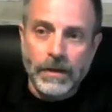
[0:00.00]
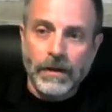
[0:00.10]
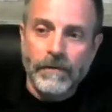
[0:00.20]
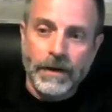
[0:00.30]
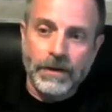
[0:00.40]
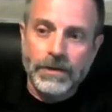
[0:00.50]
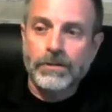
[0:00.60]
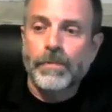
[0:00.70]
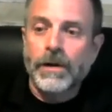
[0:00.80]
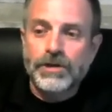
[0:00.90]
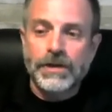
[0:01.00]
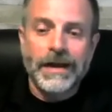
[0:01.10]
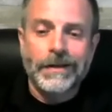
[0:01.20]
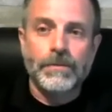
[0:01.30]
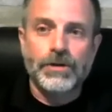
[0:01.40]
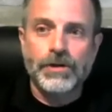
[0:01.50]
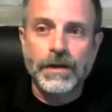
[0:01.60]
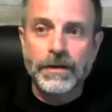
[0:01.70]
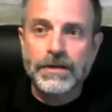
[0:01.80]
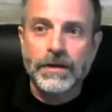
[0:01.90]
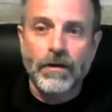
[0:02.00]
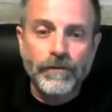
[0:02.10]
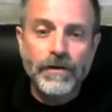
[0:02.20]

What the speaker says: to have an Excel spreadsheet on the machine itself,